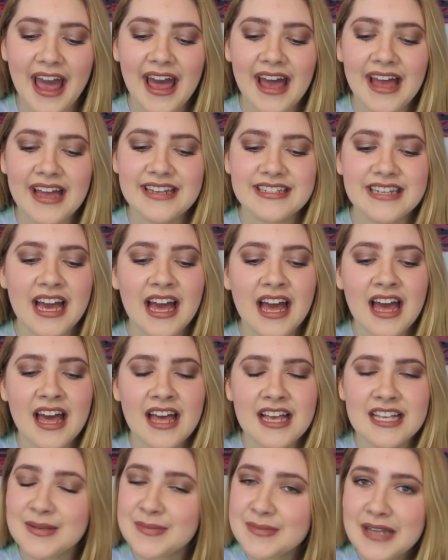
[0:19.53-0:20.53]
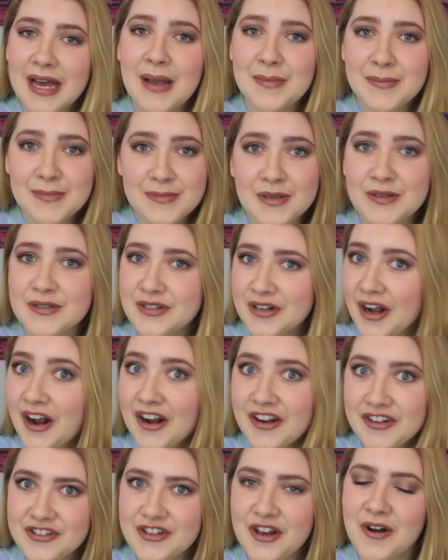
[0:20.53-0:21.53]
and sometimes those are
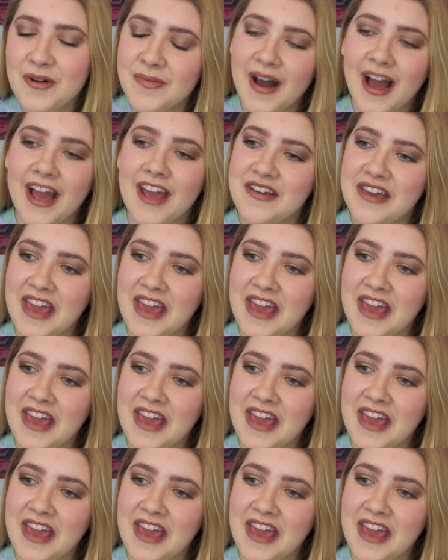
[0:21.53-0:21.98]
hard to go by.